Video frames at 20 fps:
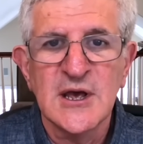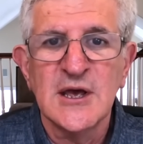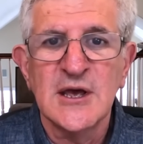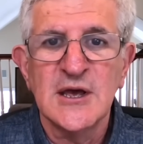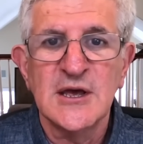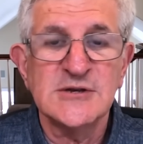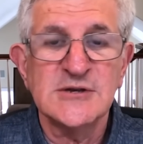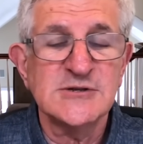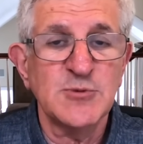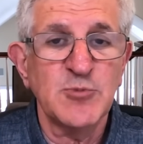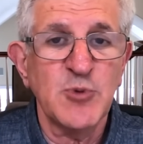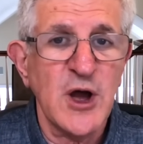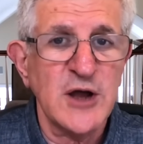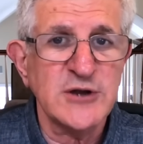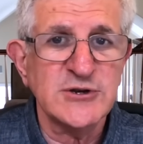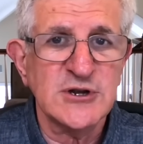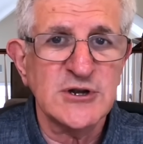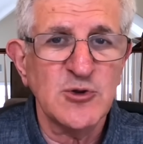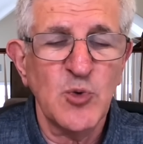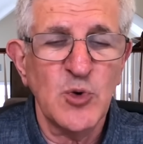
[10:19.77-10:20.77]
is the
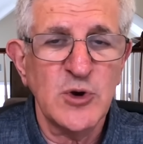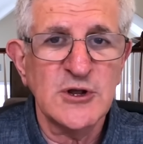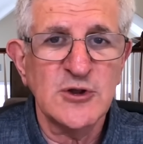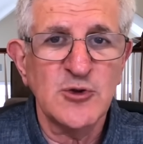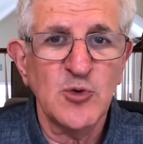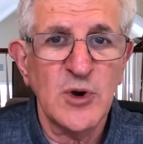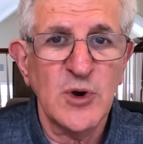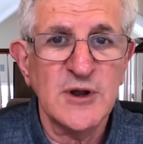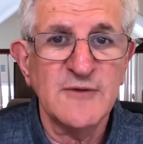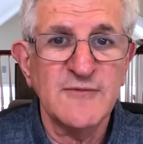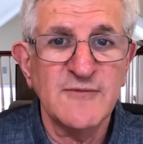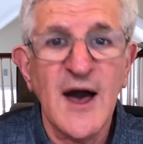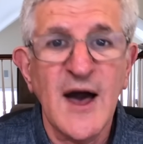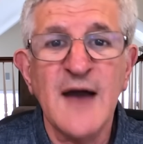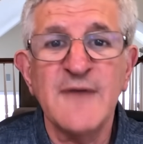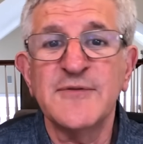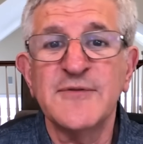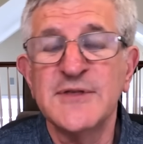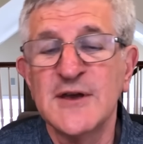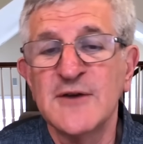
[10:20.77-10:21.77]
Project
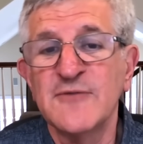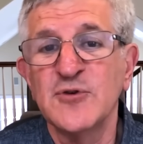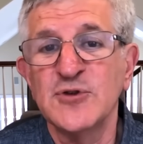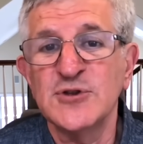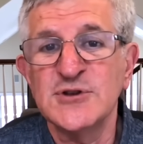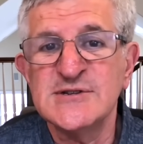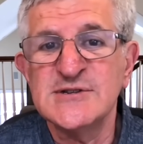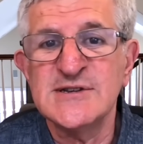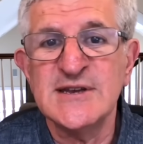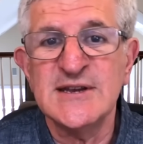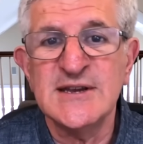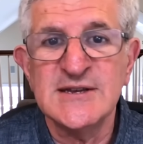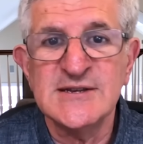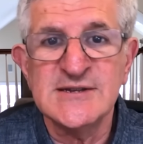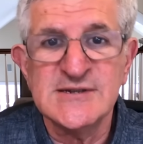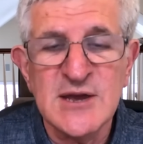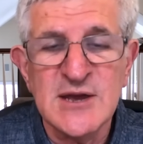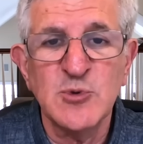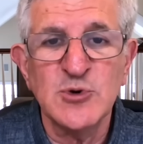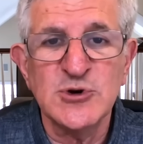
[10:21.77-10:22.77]
2025 thing for the
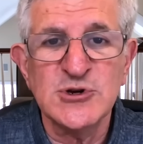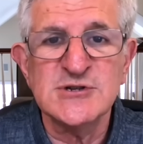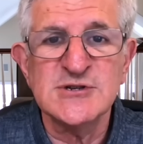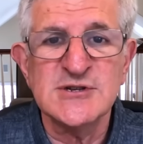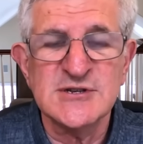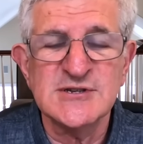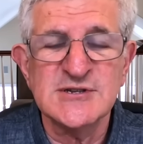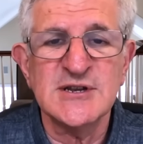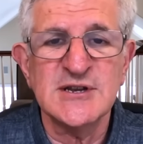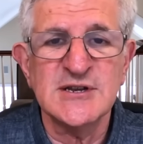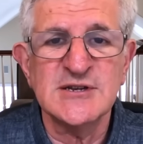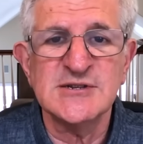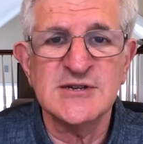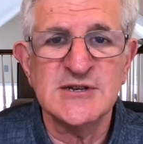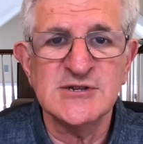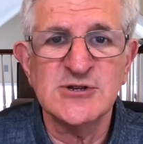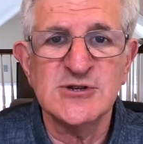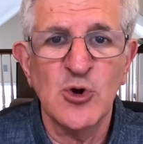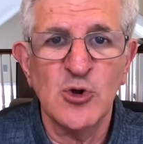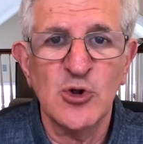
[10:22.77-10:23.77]
CDC, which is the
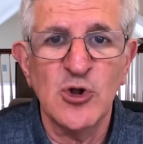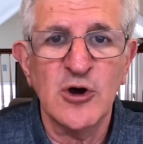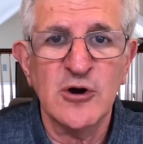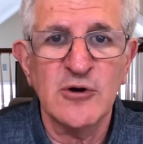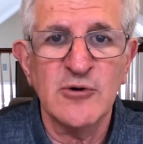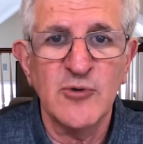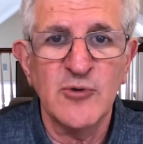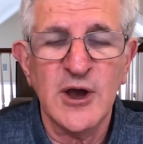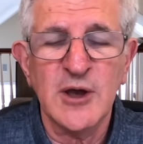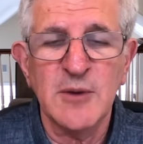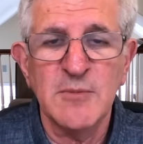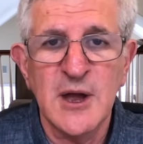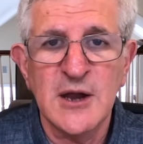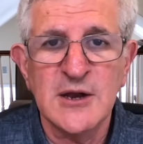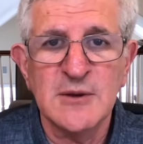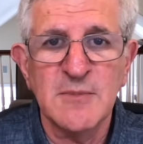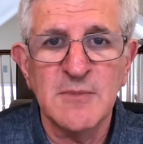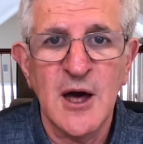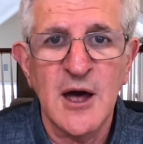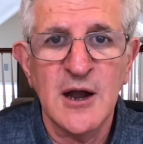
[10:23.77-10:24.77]
CDC is no longer a
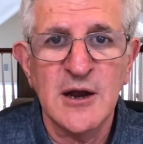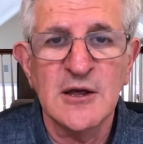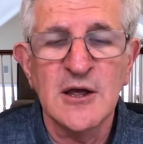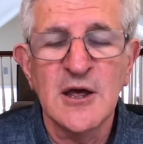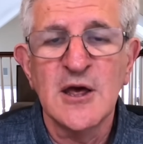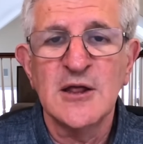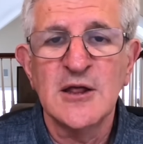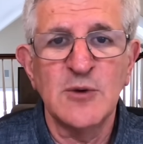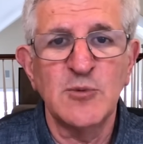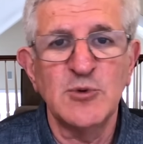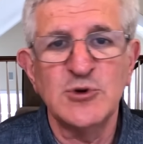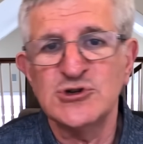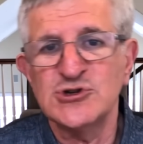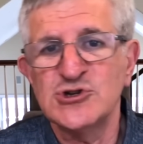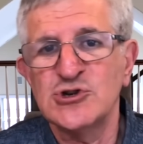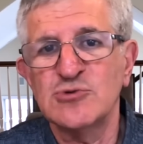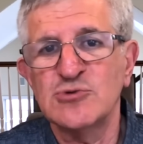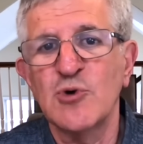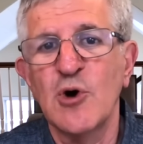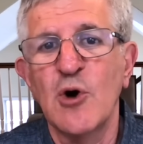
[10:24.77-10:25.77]
recommending body, that we
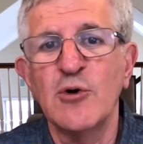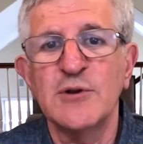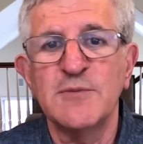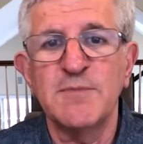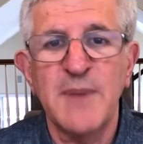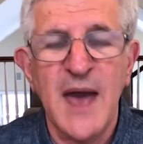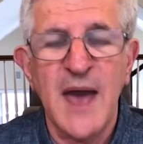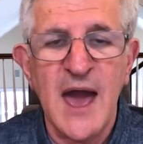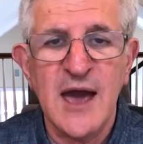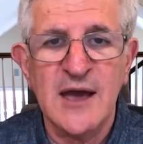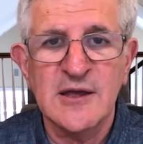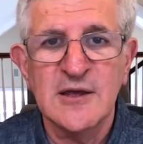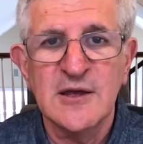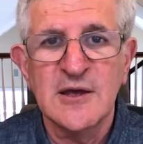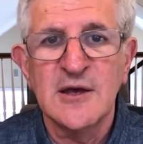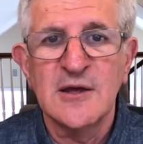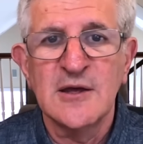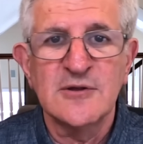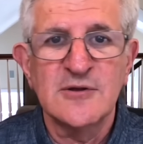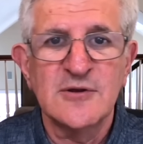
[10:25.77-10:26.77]
just throw it back
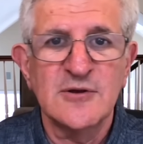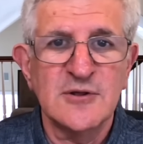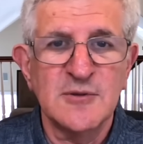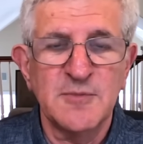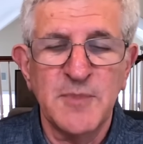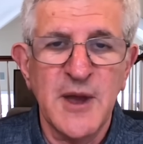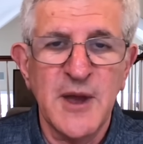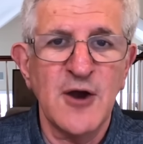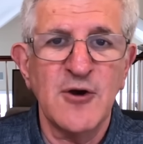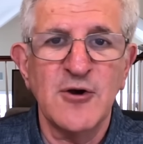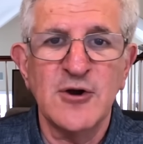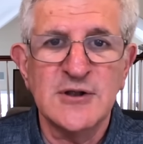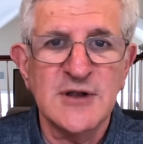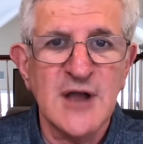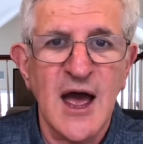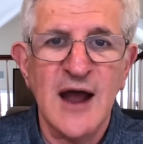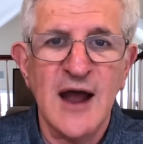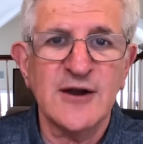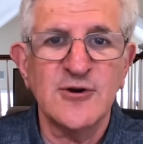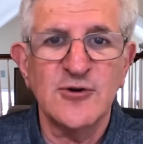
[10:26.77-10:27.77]
to the parent
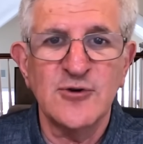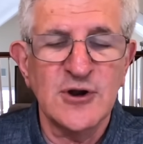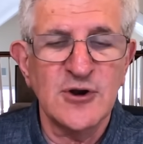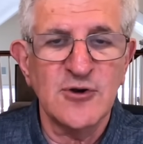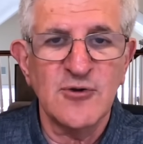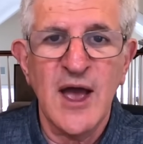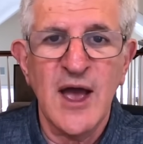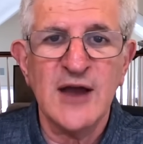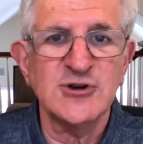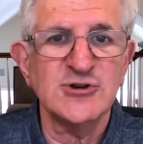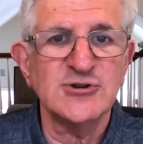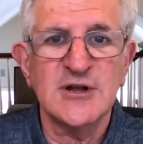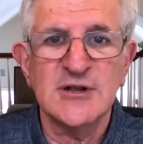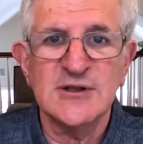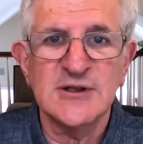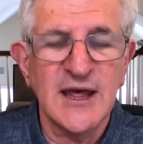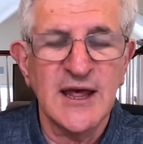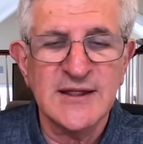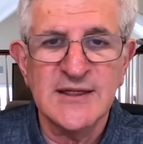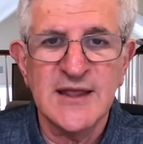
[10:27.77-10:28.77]
doctor interaction
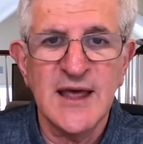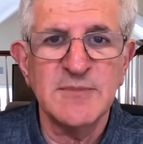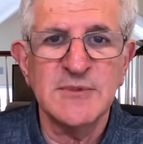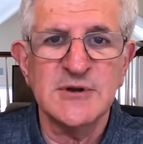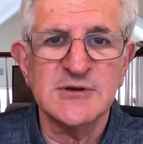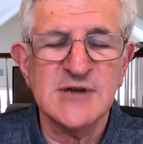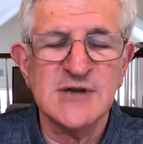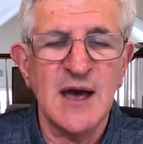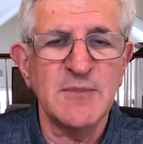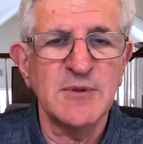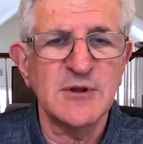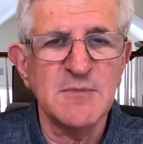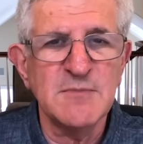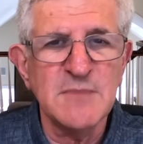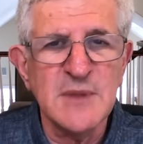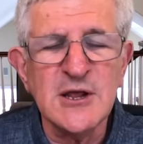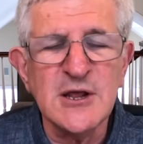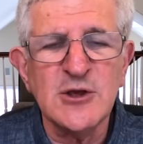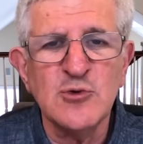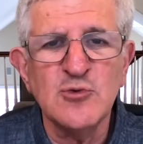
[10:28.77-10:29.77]
and let them decide. But the
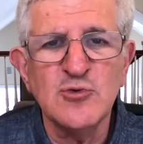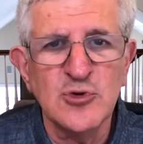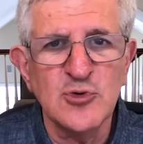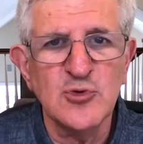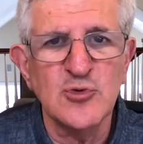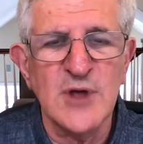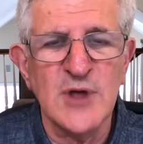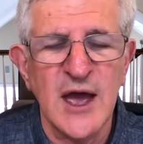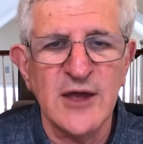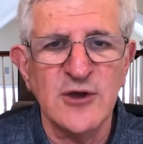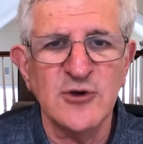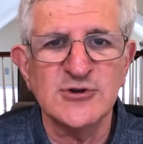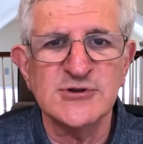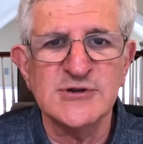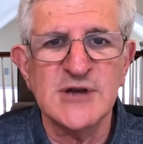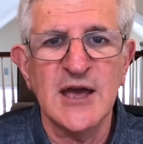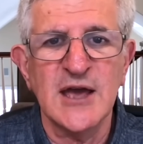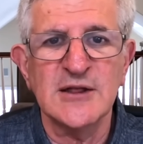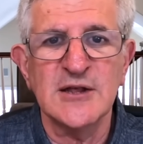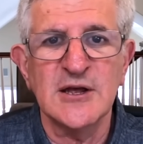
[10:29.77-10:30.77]
minute you do that, you're
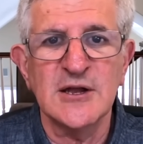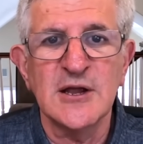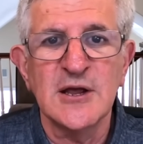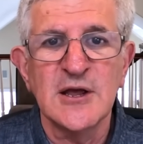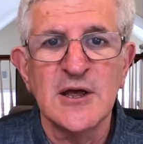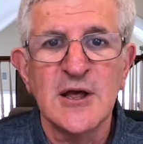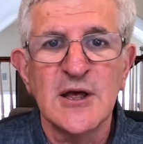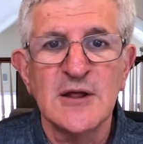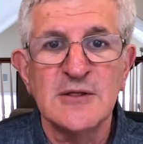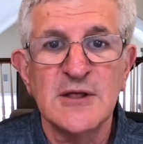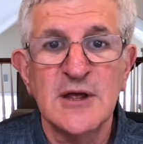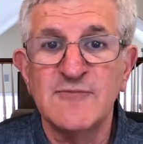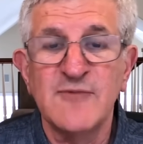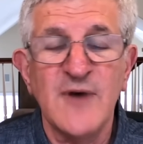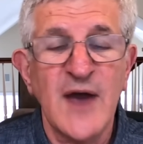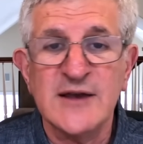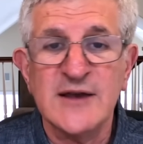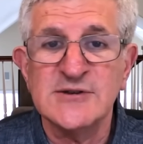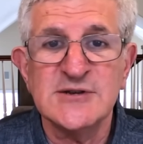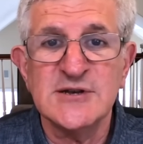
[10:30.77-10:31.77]
saying that that
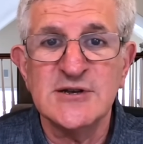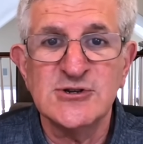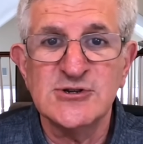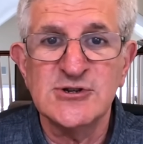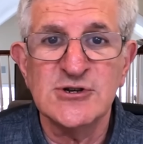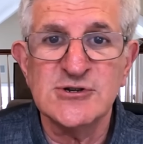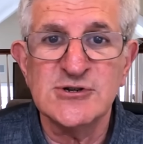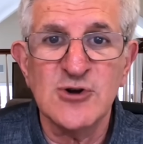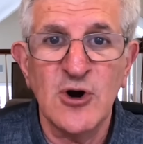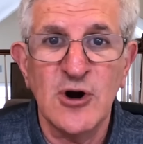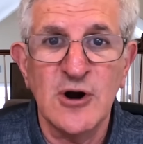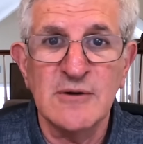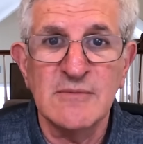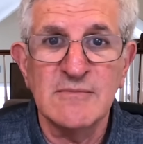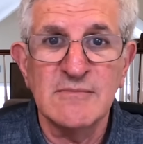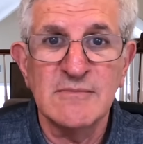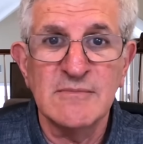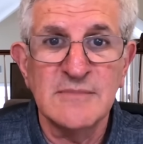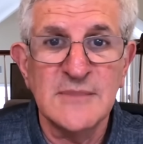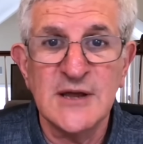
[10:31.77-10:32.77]
vaccines just aren't
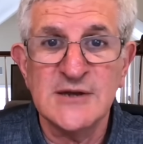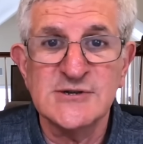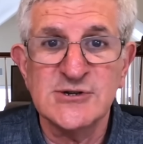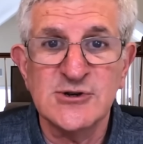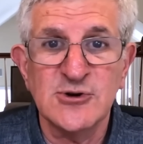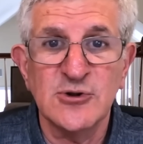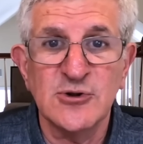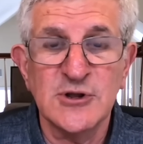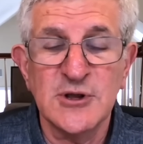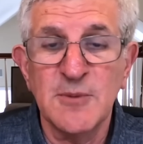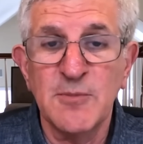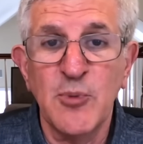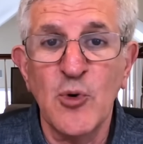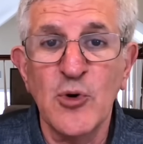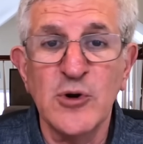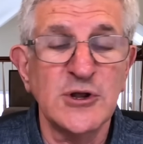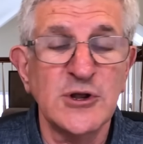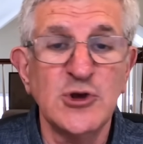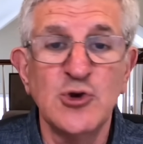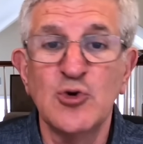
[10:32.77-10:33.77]
necessarily
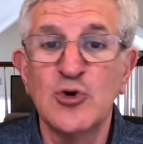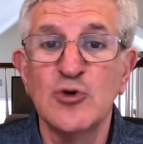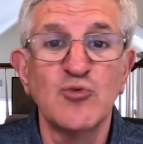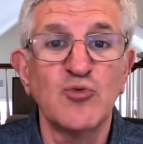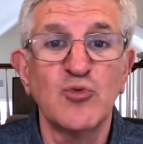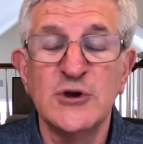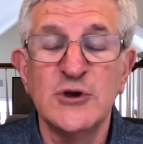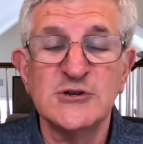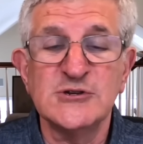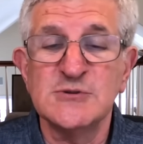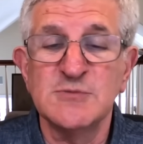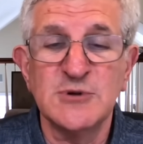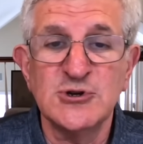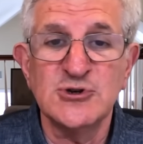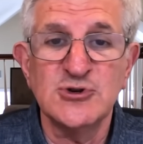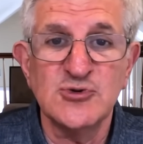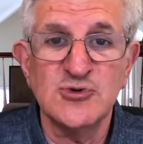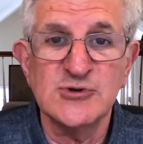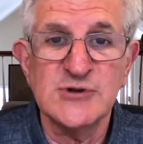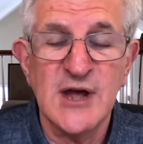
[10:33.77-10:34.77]
important, that you could reasonably
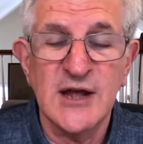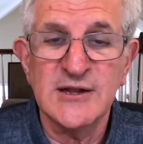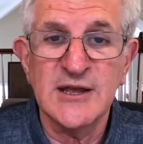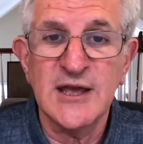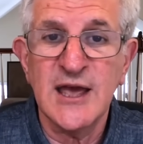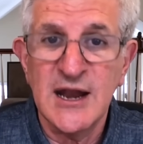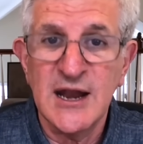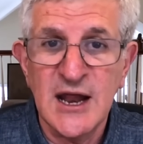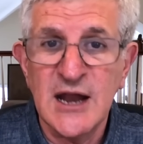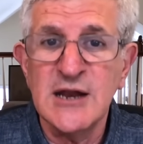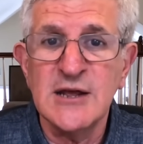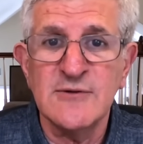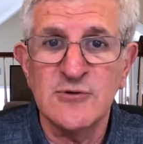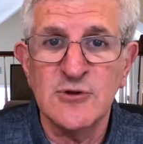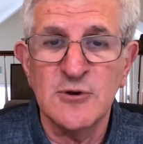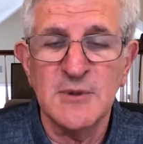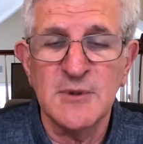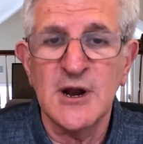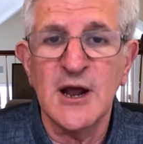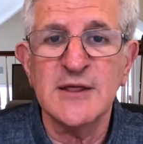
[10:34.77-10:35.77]
choose not to get any
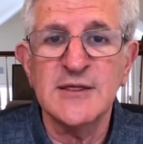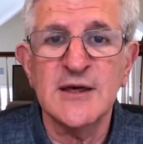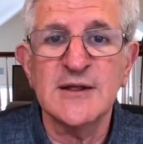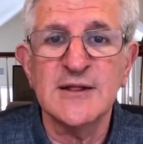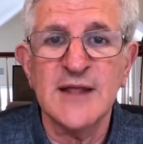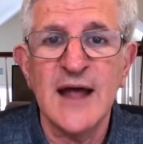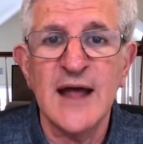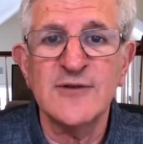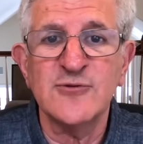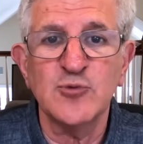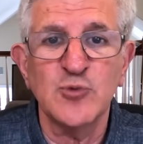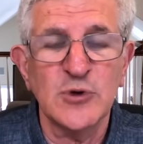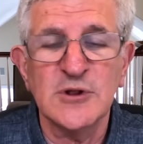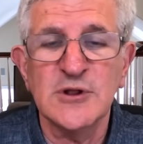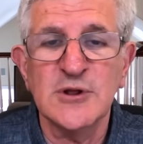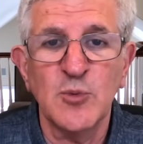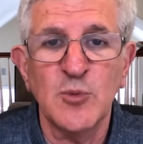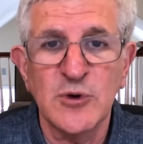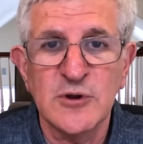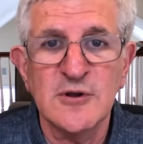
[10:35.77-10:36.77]
of them. And I think that's
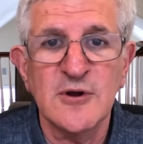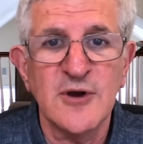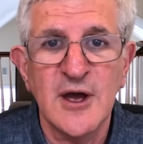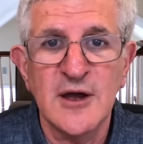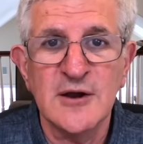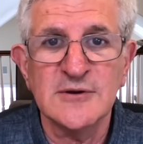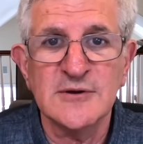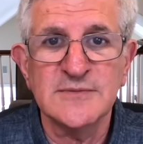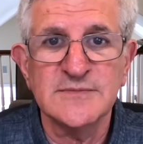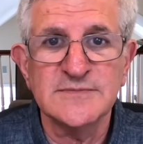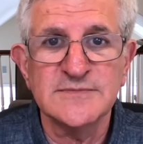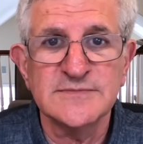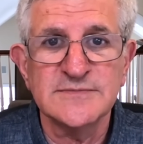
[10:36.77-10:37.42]
really where they're heading.